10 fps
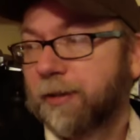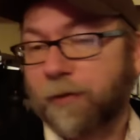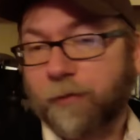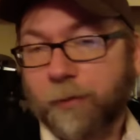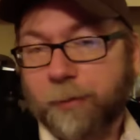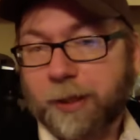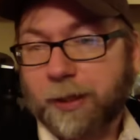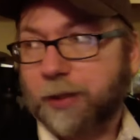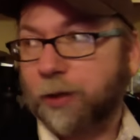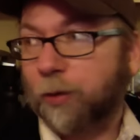for being
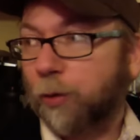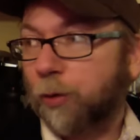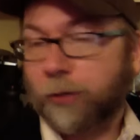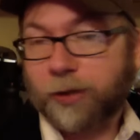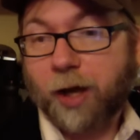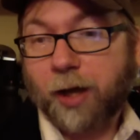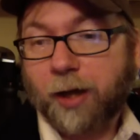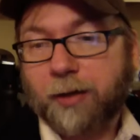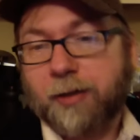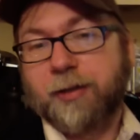like the old guy
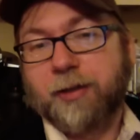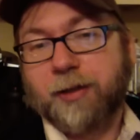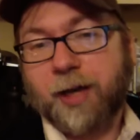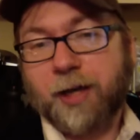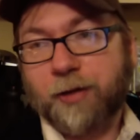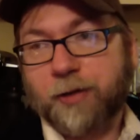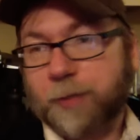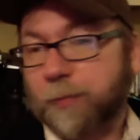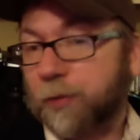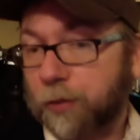on here that's
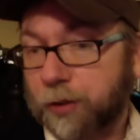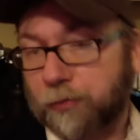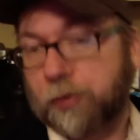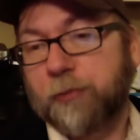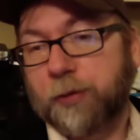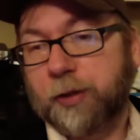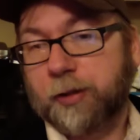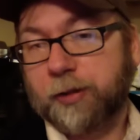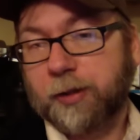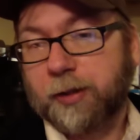been doing this for a few
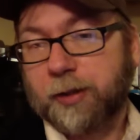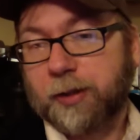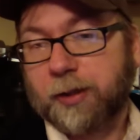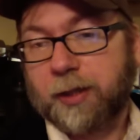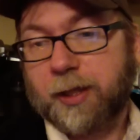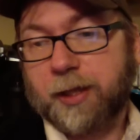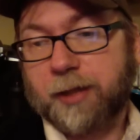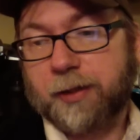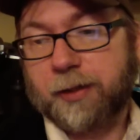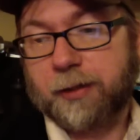years, and
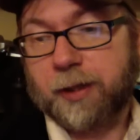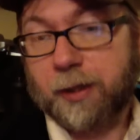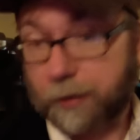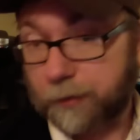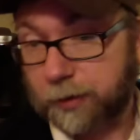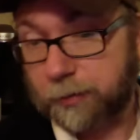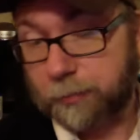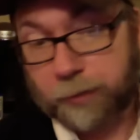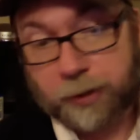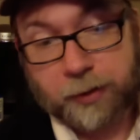loving it.
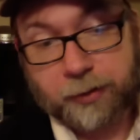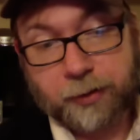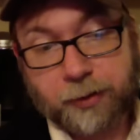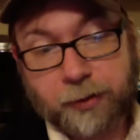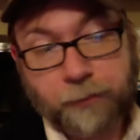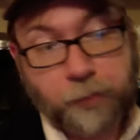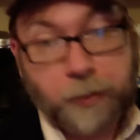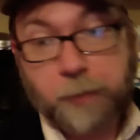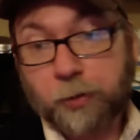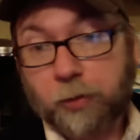Because the
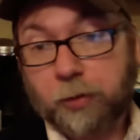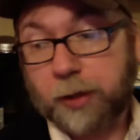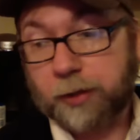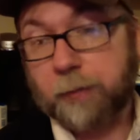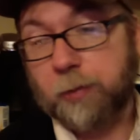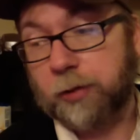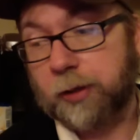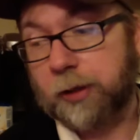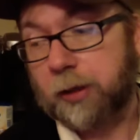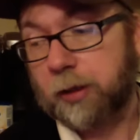people and the
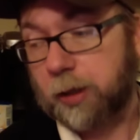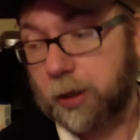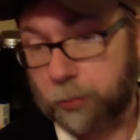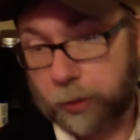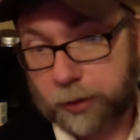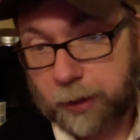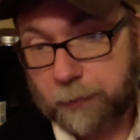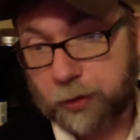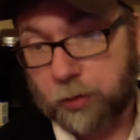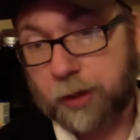community is what
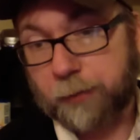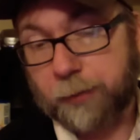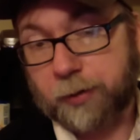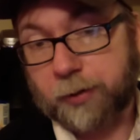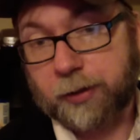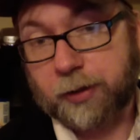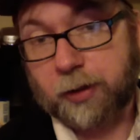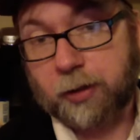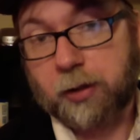it draws me into this here.